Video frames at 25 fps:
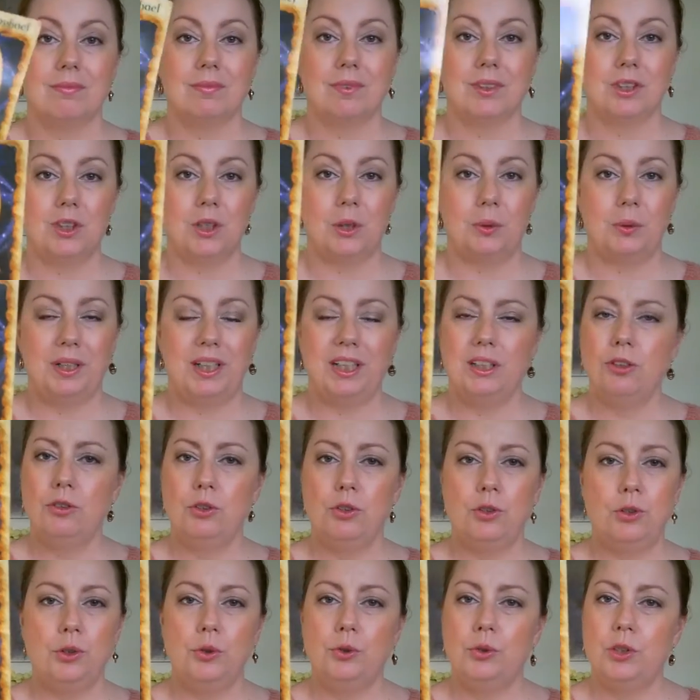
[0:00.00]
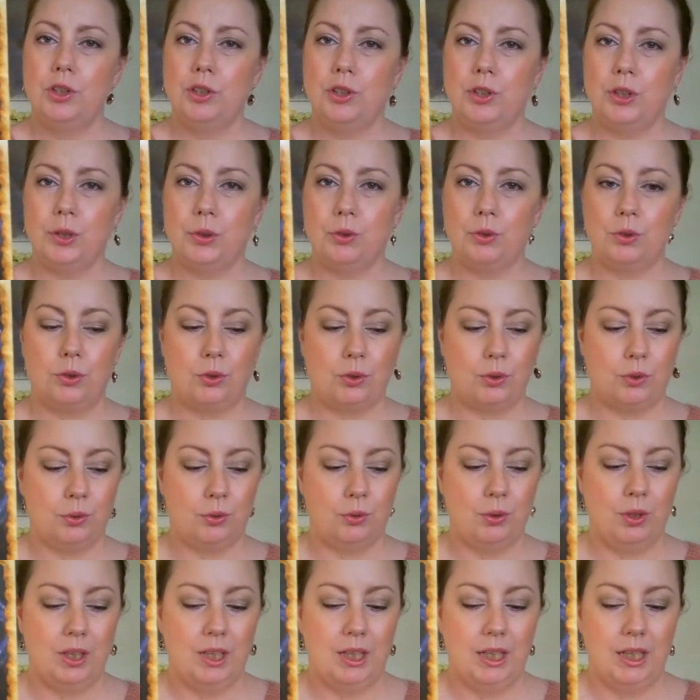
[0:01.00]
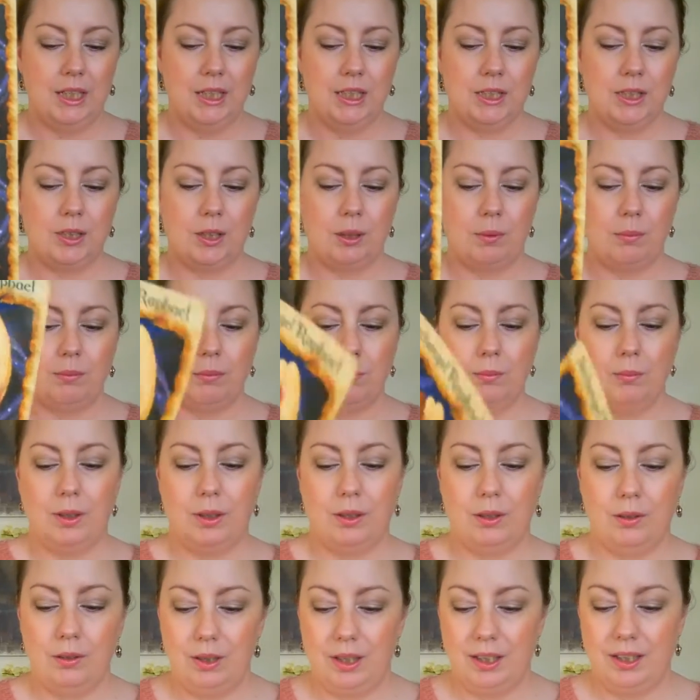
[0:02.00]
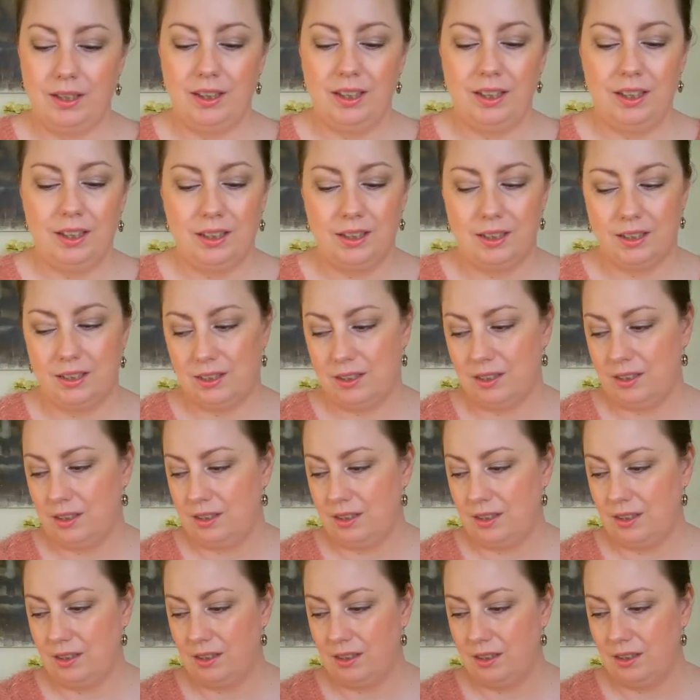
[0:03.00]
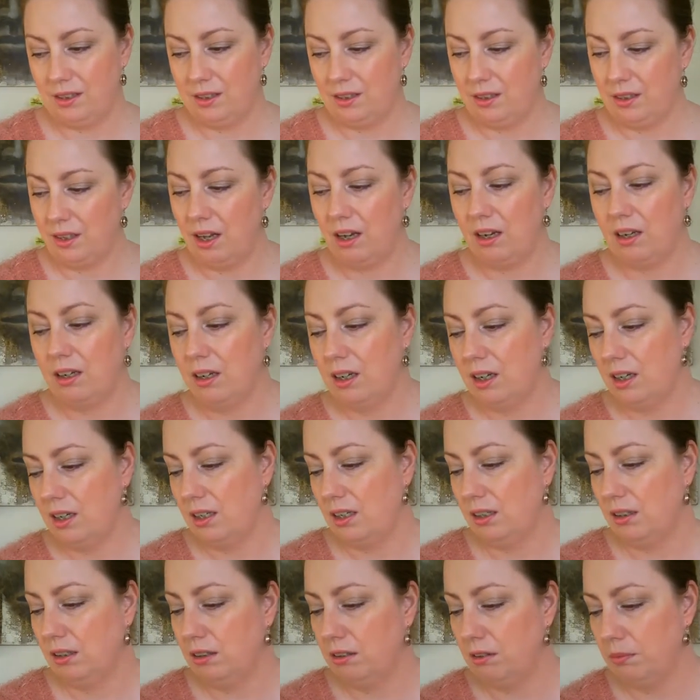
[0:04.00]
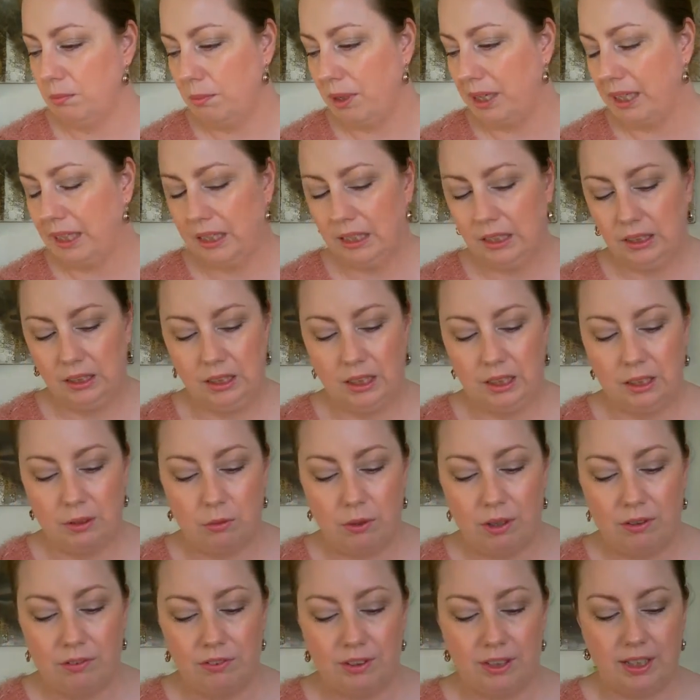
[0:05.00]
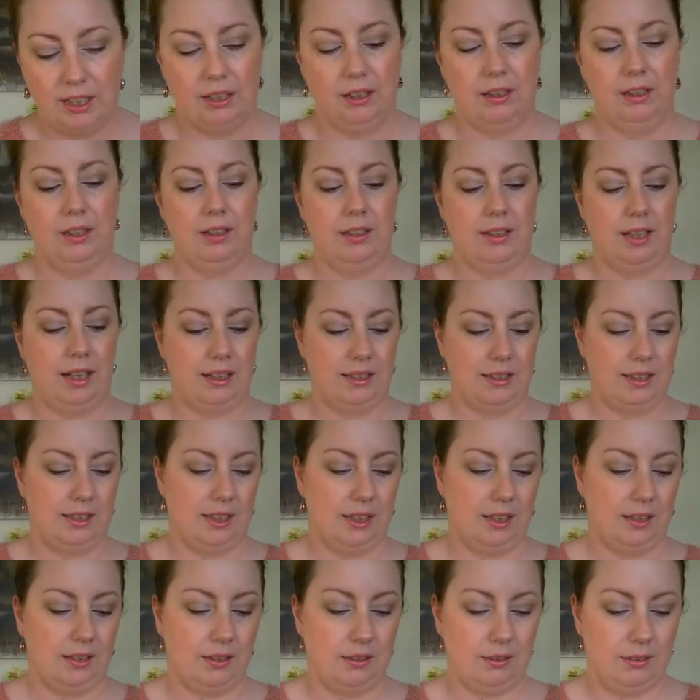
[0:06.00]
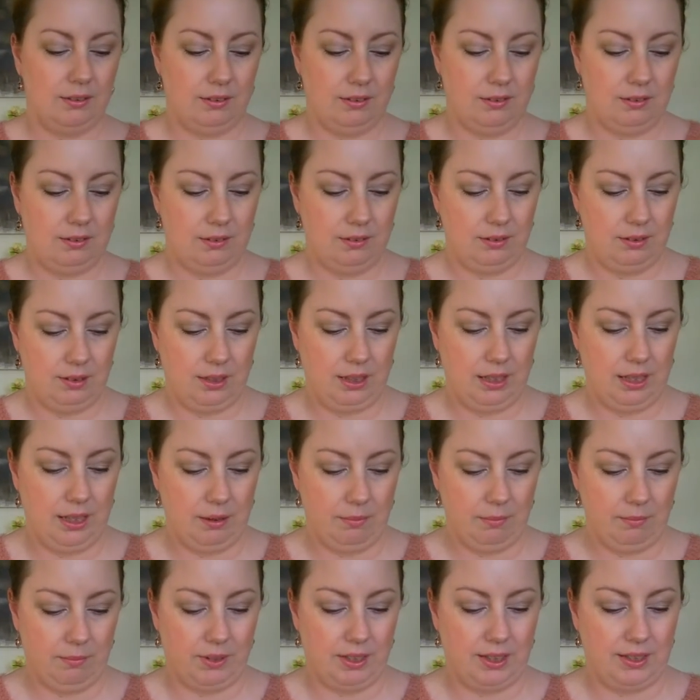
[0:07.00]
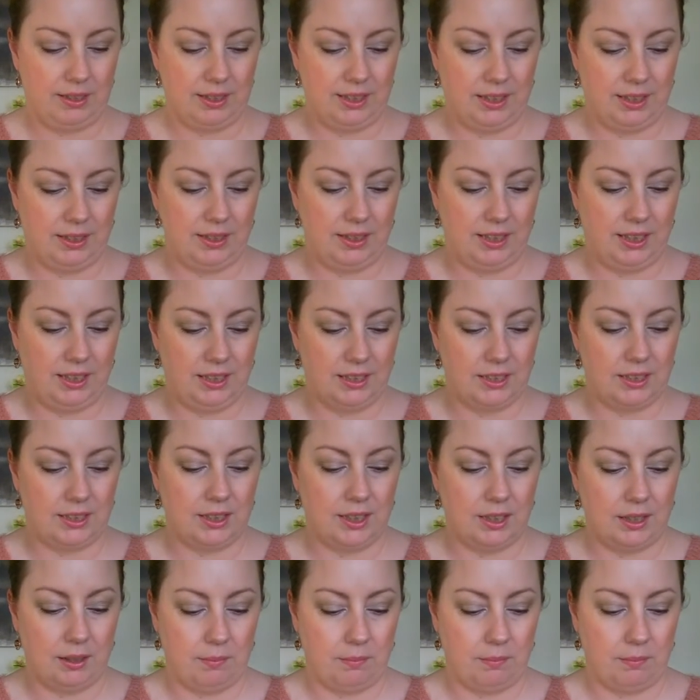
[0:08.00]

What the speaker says: So it introduces you to some, I think it's Michael and Raphael, and that's it. That's in these,